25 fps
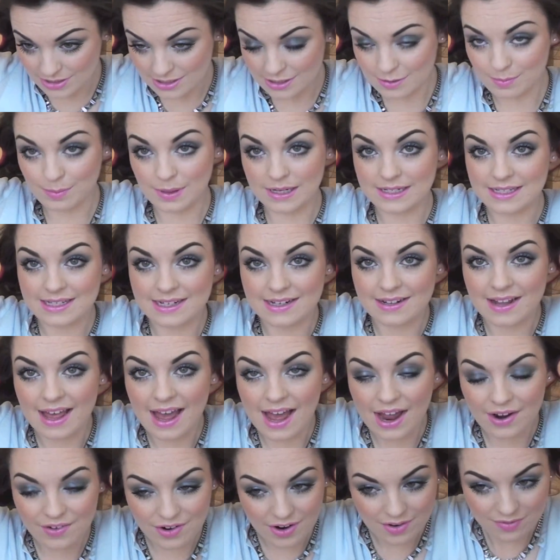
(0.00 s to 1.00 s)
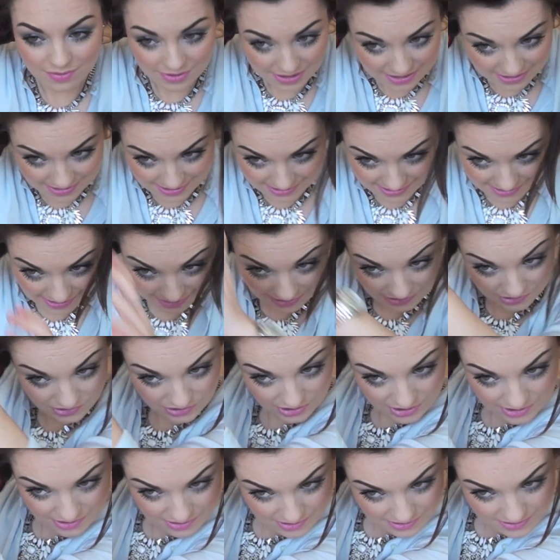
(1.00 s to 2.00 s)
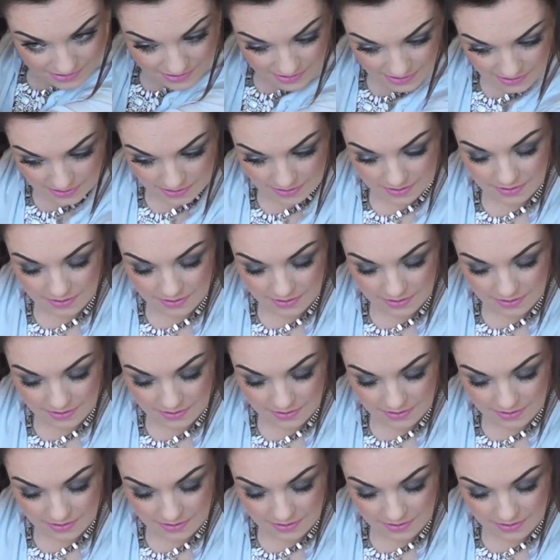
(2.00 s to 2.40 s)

just splitting the hair off into sections.